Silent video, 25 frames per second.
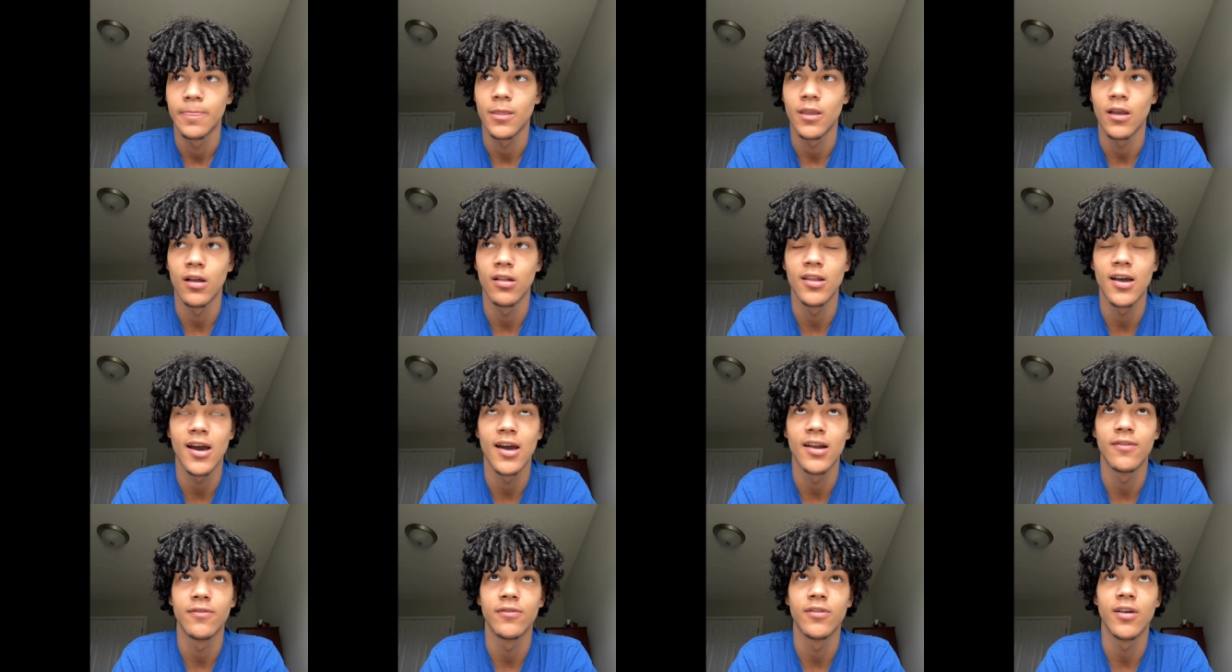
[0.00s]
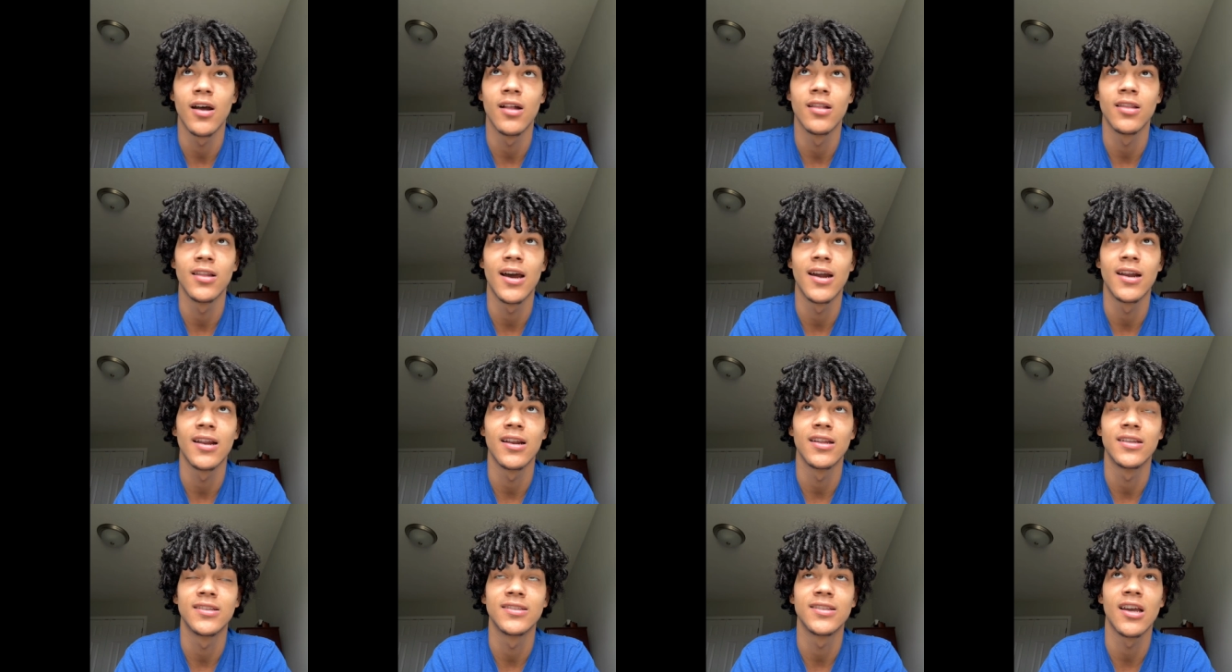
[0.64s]
A lot
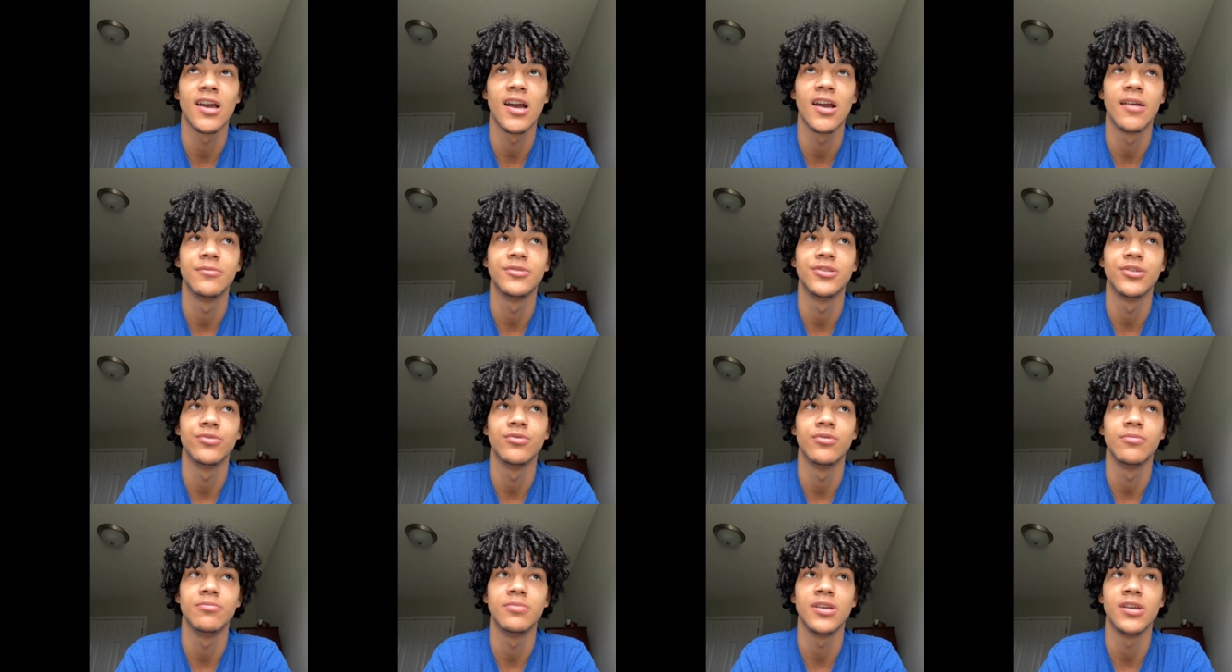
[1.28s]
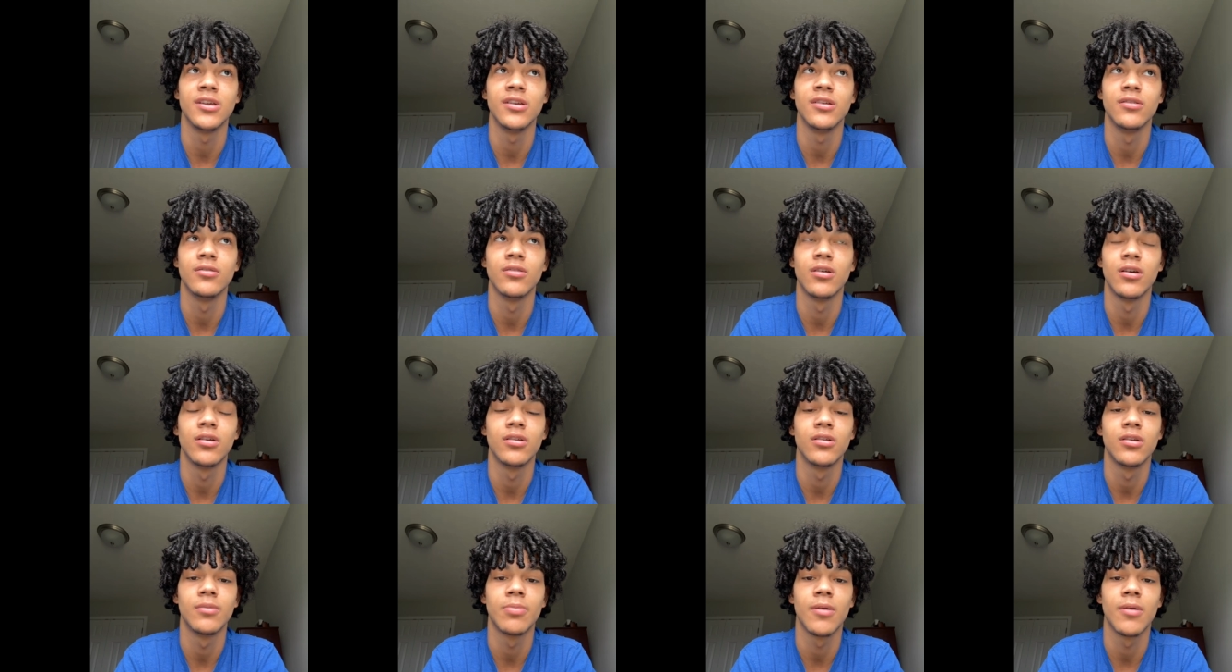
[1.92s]
of the times the